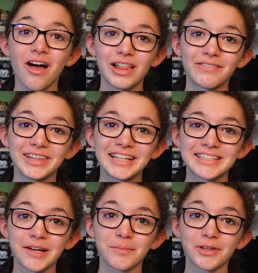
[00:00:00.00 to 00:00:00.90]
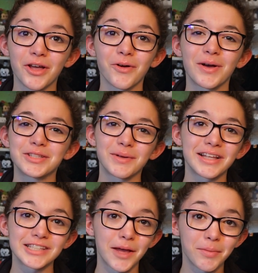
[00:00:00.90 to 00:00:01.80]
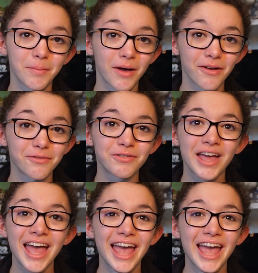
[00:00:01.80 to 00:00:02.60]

I'll have it linked down below as well as up above